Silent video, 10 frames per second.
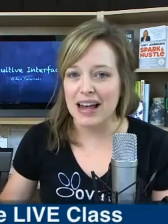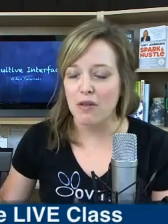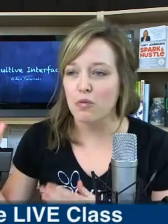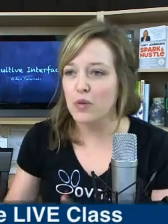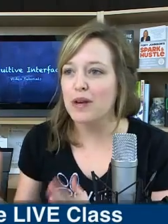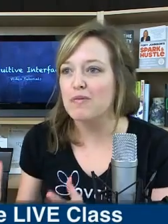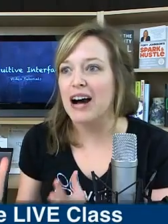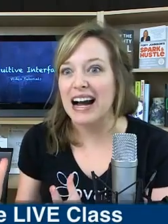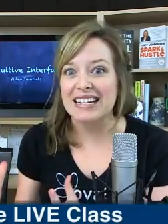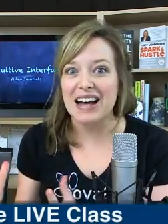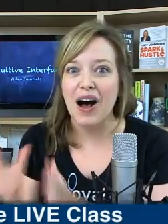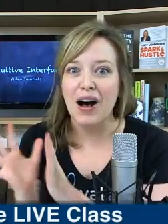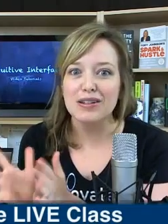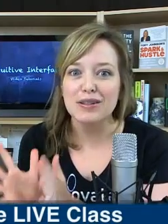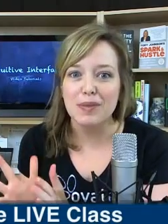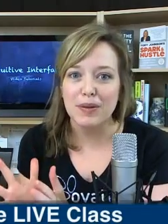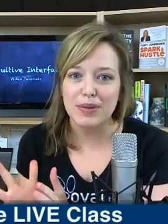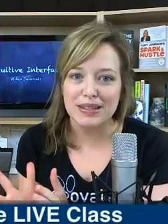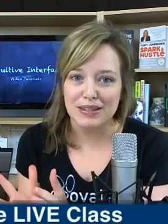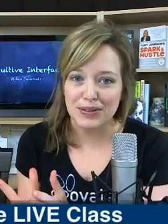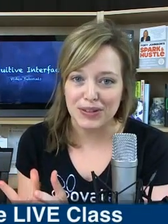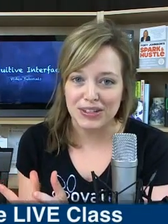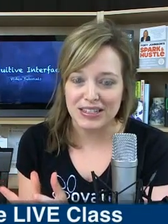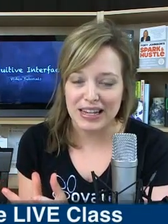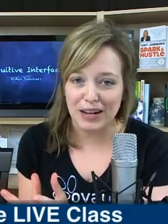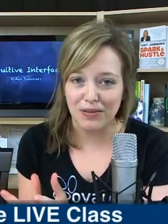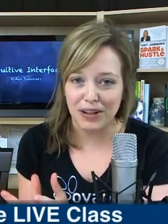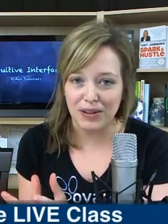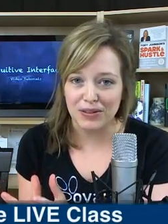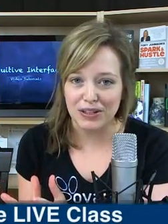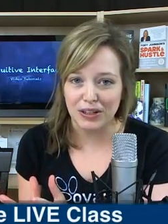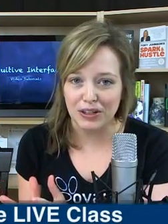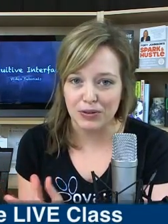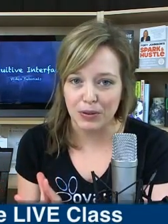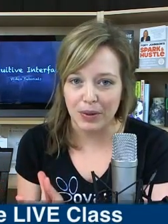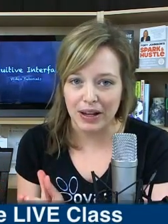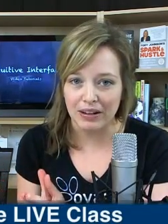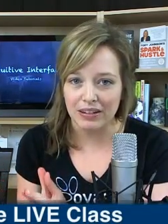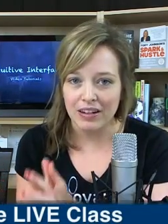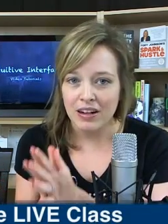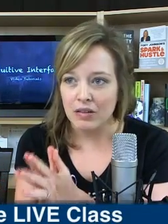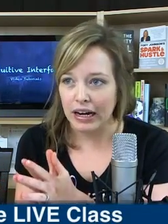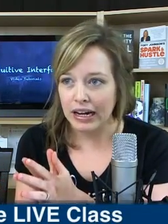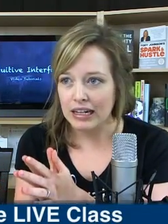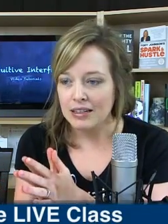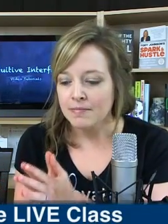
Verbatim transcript: that we want all small business owners to take when it goes to your control panel, right?